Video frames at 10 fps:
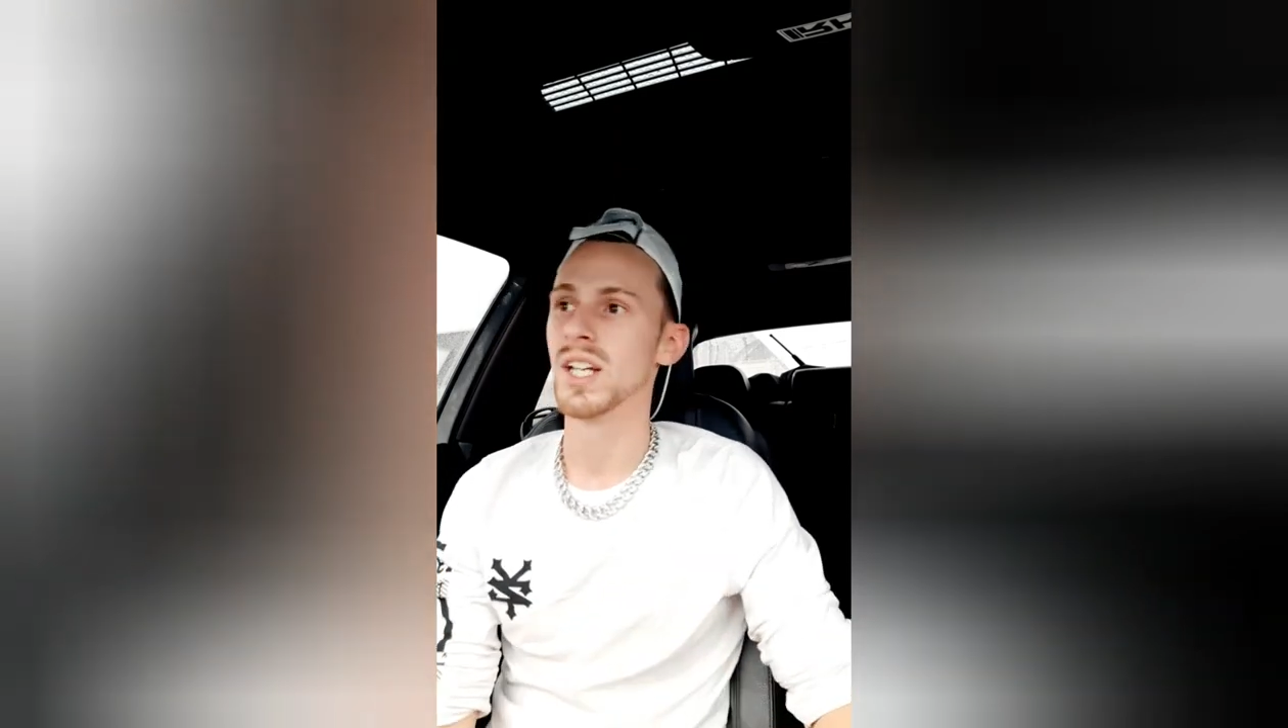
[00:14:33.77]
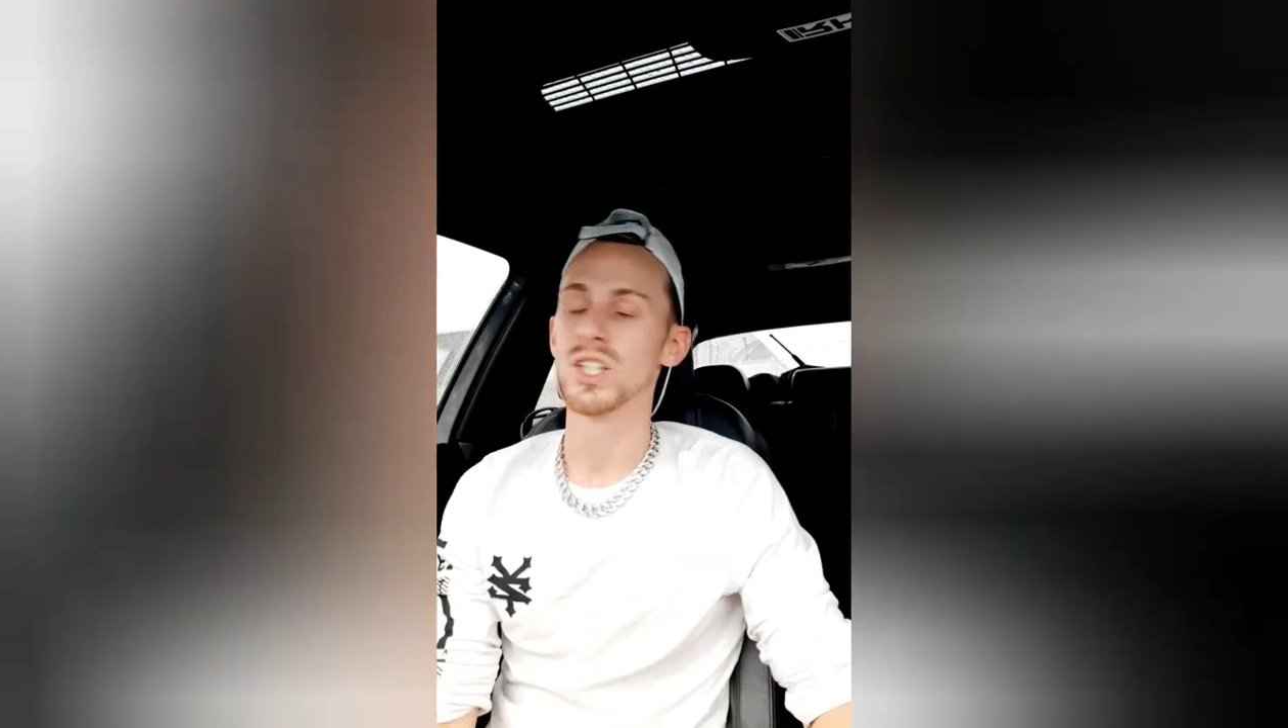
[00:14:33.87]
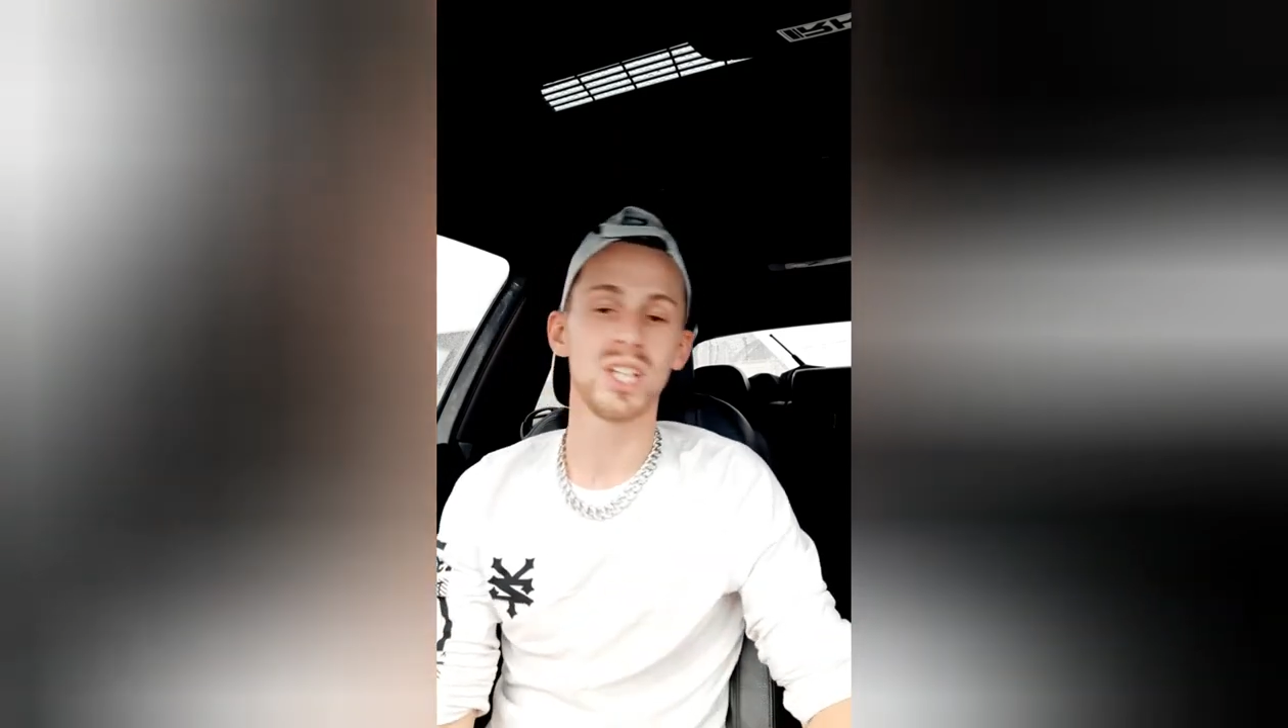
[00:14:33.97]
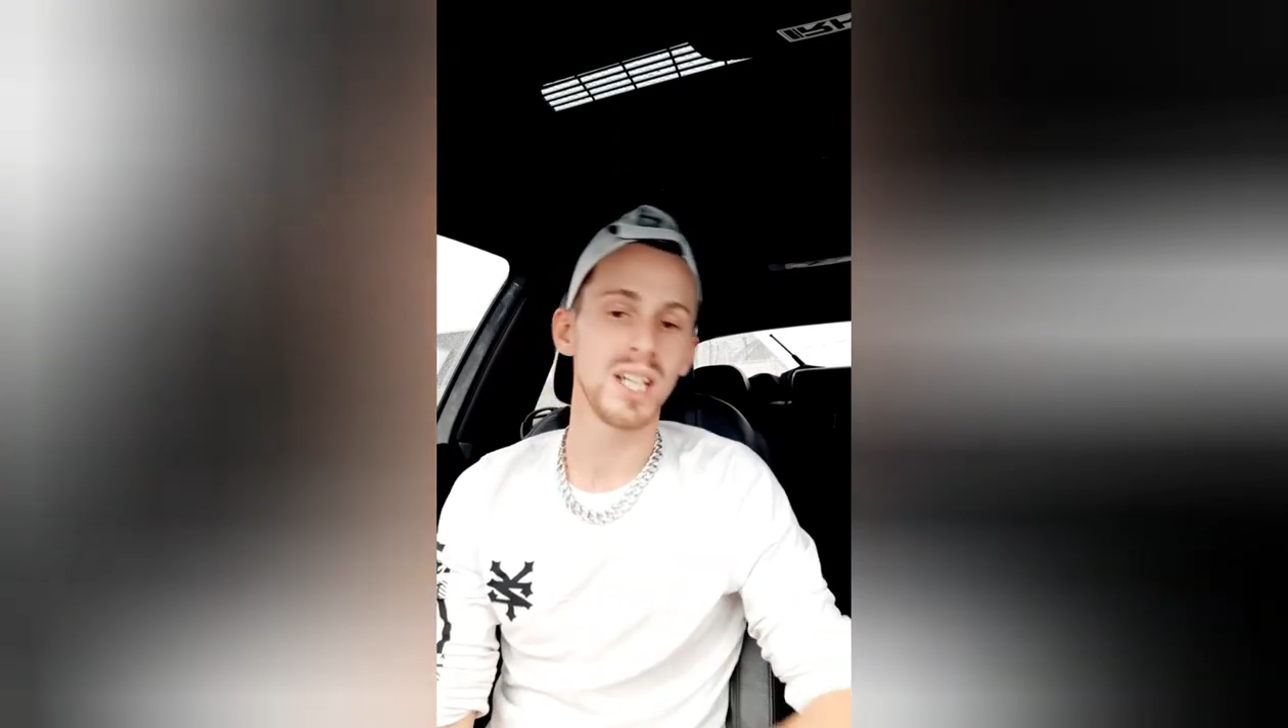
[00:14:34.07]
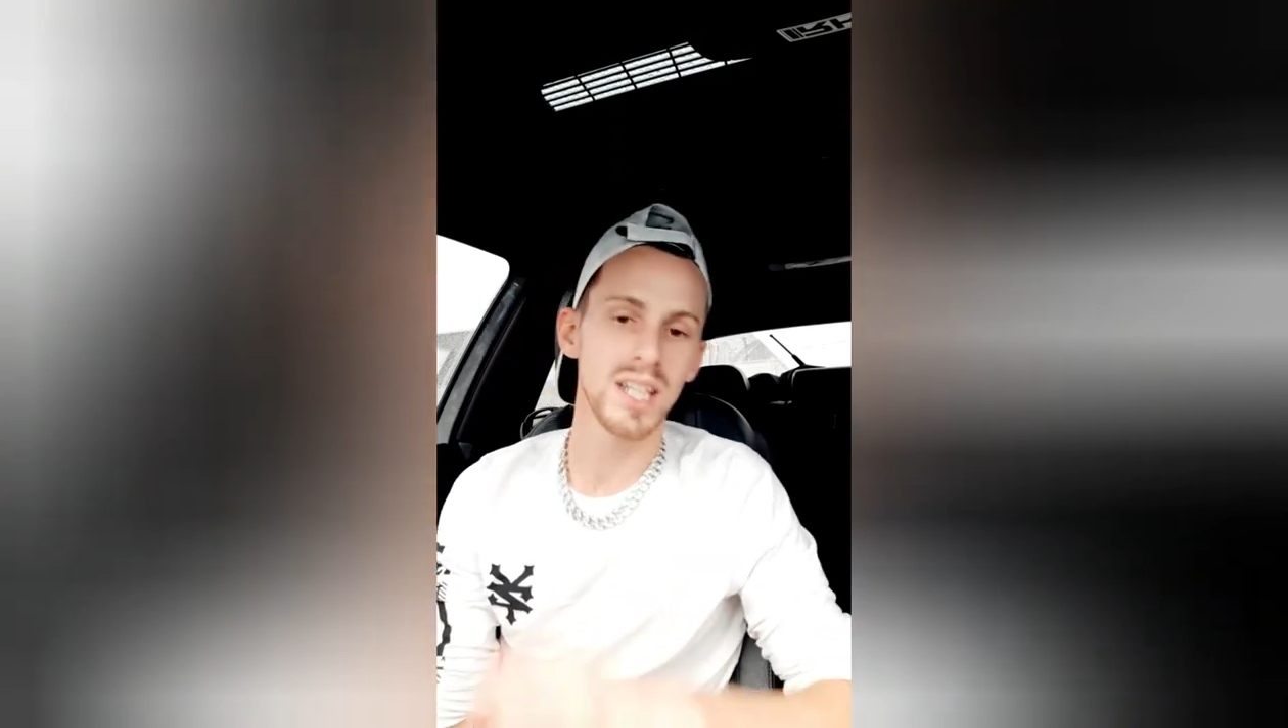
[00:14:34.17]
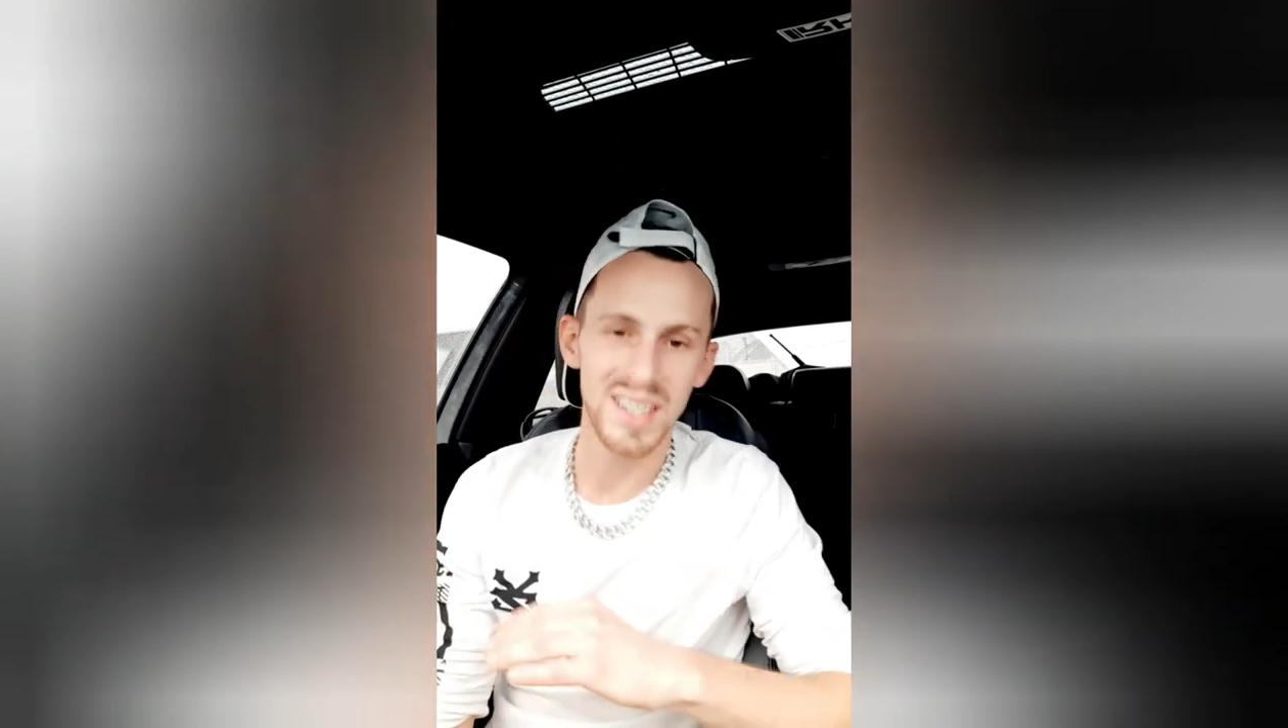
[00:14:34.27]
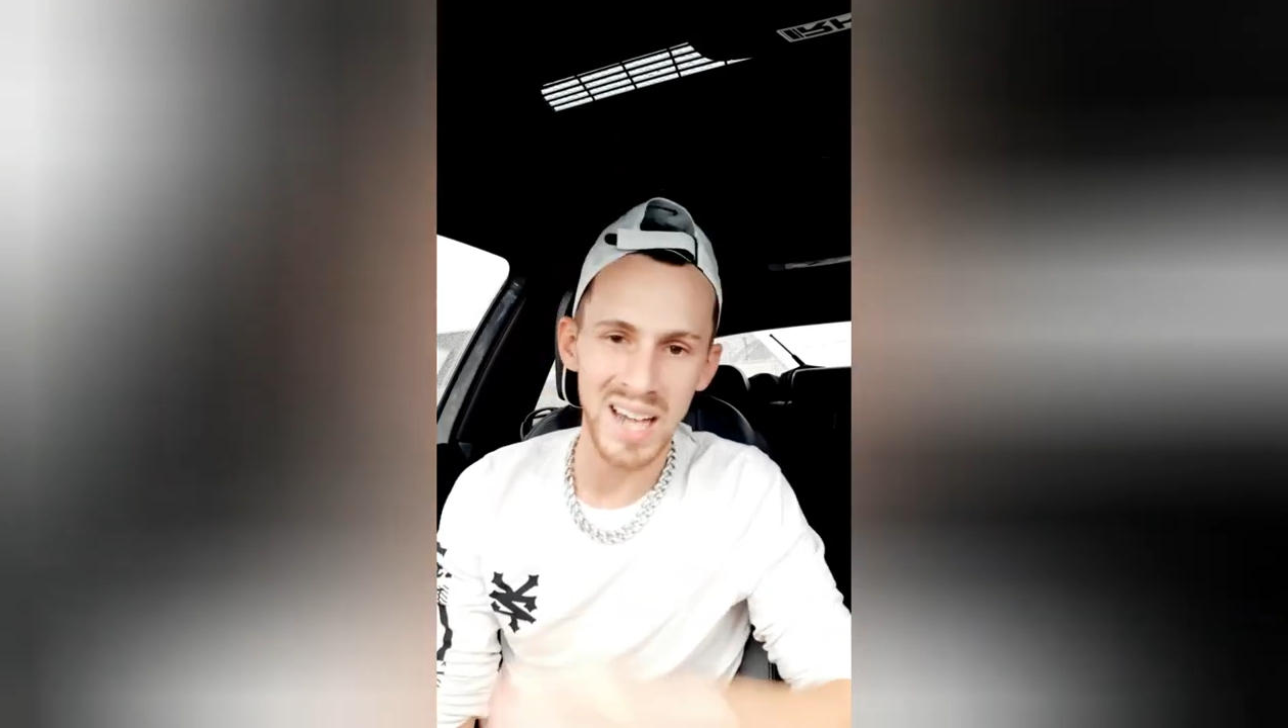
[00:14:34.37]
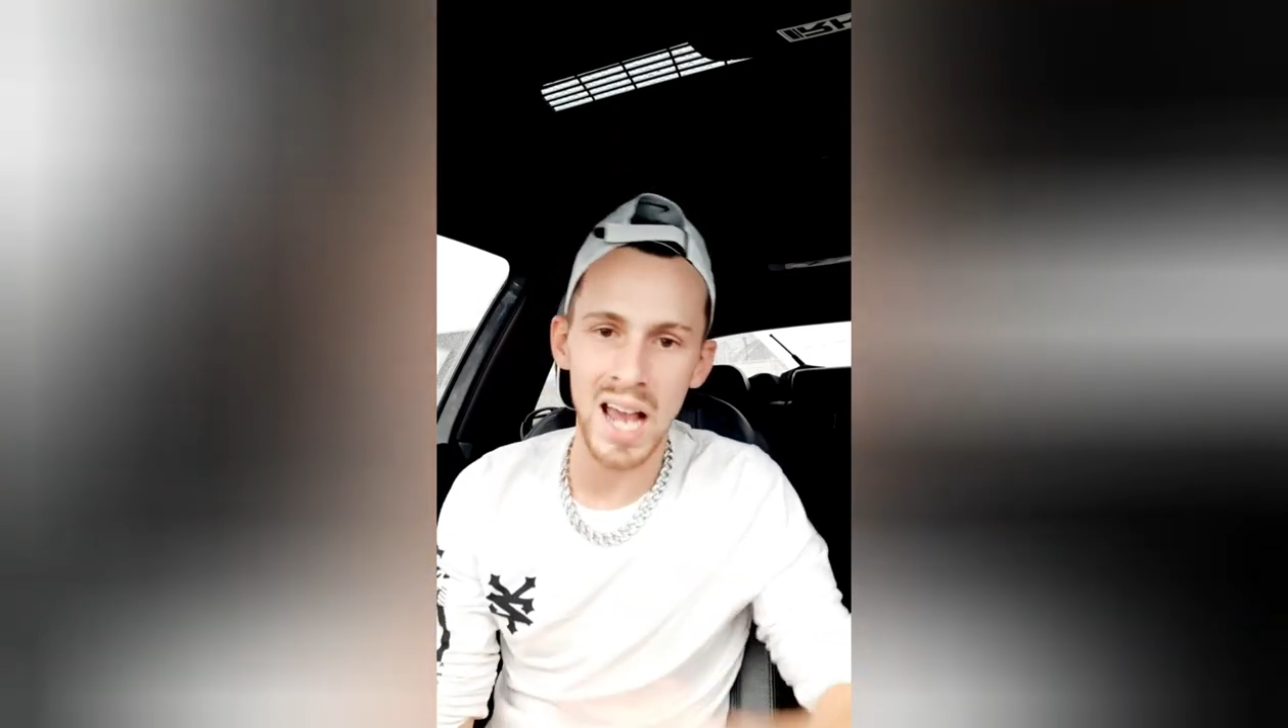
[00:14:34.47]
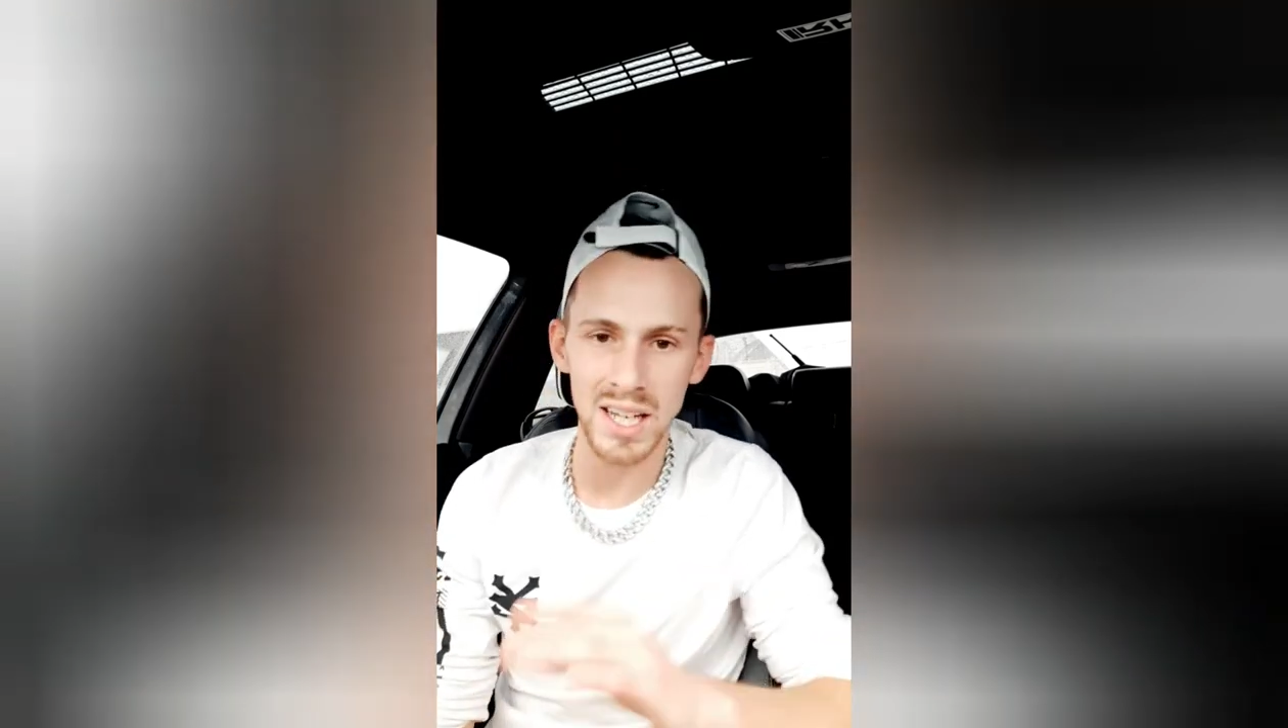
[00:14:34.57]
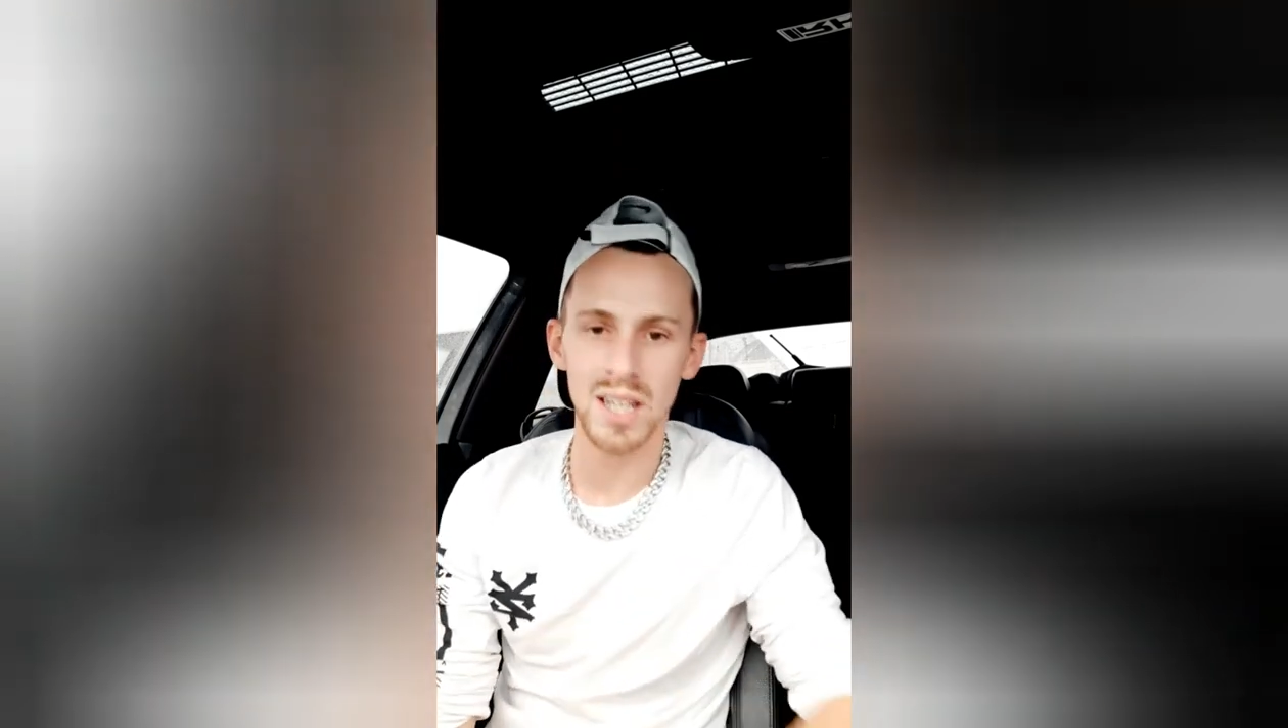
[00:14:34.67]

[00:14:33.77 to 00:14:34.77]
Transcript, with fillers: She did not